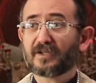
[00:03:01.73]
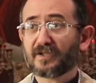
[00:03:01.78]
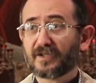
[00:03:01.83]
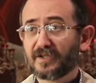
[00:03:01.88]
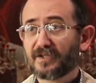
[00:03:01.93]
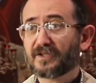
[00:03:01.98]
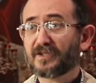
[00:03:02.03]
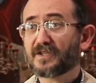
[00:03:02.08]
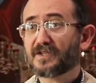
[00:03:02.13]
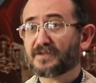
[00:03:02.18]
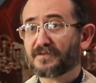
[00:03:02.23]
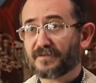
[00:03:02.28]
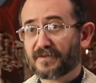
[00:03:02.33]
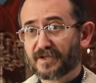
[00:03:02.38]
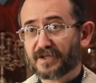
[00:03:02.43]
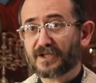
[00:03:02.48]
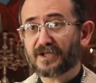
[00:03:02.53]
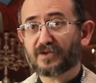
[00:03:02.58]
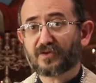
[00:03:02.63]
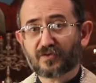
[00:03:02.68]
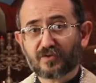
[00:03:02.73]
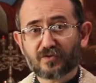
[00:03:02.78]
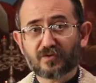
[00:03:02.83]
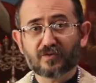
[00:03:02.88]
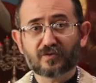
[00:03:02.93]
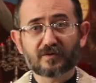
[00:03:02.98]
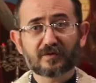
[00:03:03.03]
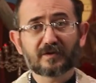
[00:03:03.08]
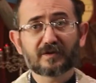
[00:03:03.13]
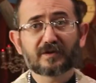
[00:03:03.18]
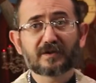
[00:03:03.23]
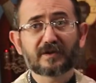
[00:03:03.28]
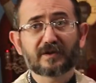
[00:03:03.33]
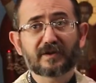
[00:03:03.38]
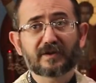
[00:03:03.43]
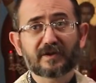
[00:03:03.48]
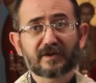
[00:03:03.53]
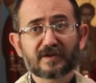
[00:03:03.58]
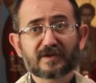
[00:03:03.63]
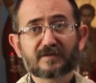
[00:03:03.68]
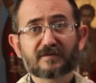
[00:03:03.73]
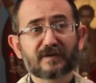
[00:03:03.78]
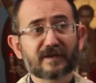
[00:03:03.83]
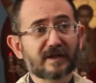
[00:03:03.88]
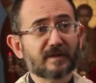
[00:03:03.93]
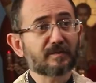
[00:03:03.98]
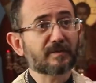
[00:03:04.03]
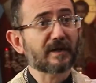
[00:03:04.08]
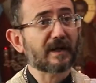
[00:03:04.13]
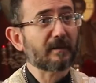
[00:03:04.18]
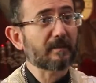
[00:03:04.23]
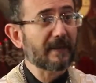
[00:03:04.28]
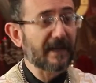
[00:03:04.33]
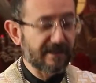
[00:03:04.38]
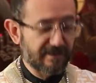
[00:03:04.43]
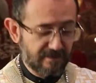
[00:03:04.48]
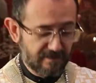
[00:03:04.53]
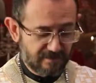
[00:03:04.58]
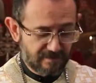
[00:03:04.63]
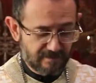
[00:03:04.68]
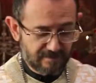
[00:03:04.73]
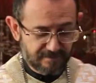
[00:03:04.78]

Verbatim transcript: it is very true. It's very pragmatic.